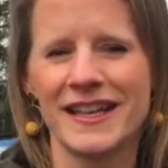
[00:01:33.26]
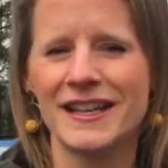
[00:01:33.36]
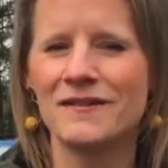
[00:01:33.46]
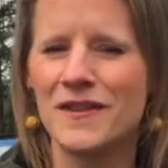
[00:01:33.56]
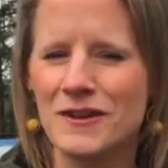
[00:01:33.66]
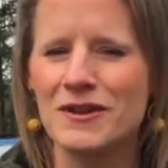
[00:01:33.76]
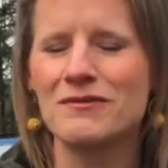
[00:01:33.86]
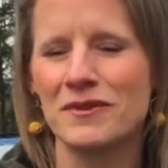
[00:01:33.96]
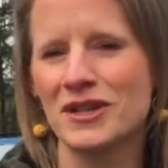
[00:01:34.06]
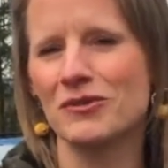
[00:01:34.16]
in very
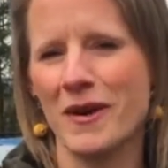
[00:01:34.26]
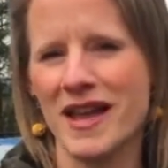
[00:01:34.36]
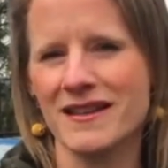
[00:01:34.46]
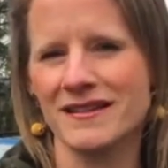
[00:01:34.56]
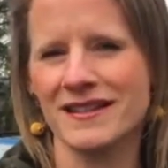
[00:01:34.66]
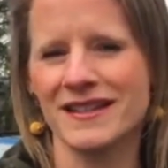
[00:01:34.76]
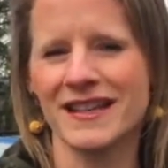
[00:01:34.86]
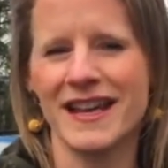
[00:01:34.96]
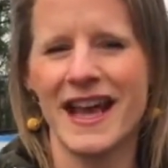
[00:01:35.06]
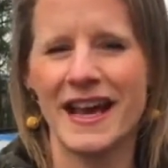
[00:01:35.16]
real ways
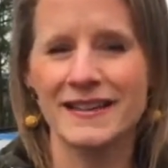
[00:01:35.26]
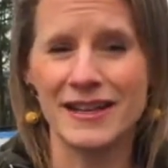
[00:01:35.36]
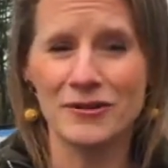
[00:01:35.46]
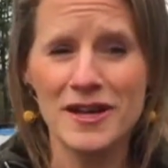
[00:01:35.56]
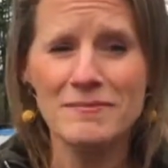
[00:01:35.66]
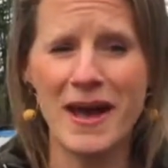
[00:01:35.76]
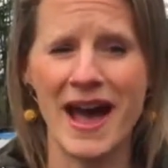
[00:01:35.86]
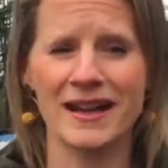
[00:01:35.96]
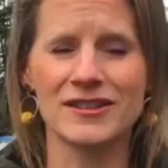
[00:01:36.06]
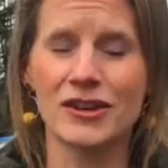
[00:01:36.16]
as our
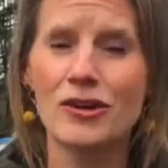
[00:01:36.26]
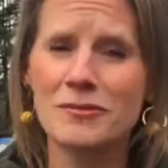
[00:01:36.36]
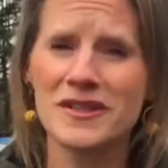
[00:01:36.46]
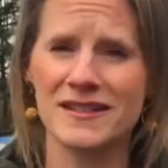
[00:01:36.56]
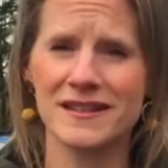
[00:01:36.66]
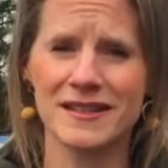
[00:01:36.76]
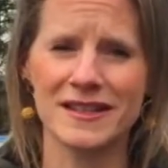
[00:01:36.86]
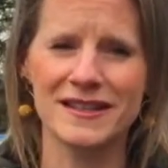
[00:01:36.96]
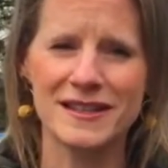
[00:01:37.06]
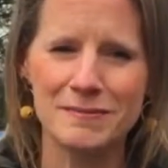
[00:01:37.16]
impact on homelessness
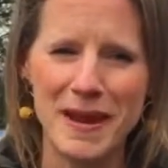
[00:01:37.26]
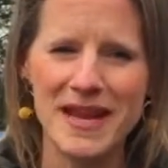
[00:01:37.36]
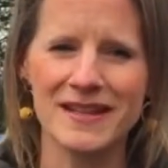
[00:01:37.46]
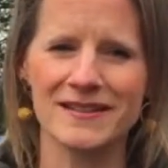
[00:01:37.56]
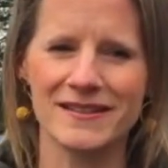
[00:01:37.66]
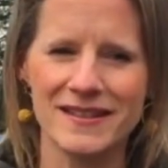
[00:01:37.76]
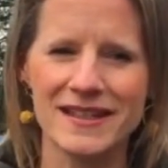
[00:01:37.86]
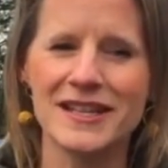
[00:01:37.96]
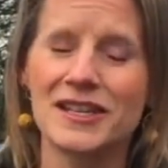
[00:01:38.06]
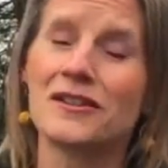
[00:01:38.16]

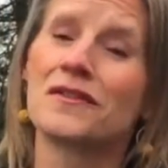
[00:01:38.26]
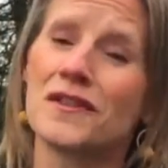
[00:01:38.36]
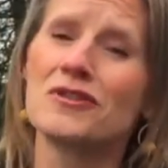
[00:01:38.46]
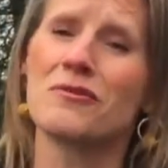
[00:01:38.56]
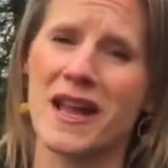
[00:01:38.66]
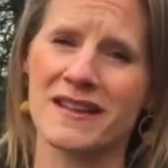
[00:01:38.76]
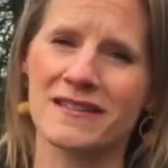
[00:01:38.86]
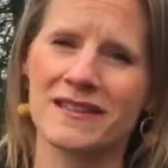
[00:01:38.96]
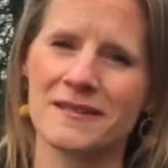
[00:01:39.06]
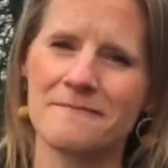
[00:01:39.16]
expands in a few
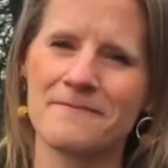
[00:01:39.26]
ways.